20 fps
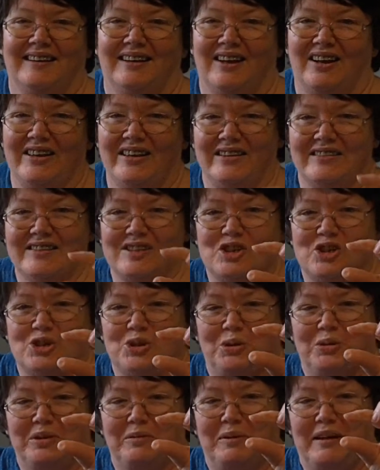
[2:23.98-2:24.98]
Oh yes, there's
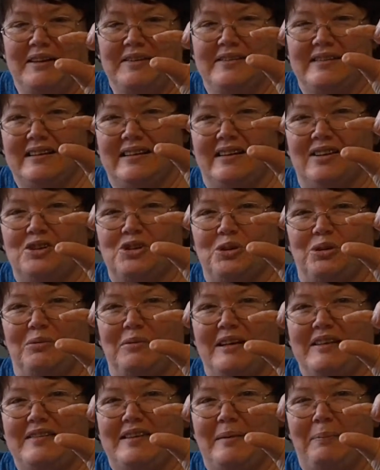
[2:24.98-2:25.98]
shorter ones, the little short
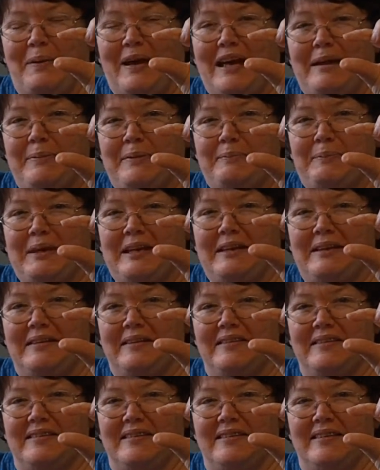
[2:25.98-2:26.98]
ones, they're paper
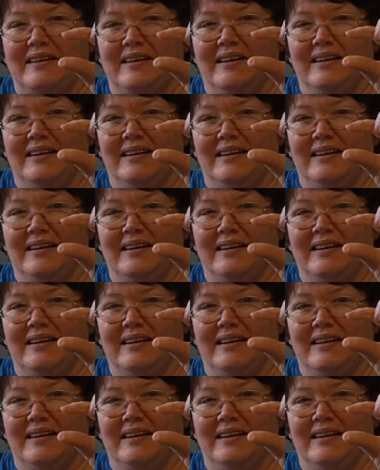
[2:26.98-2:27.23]
pins.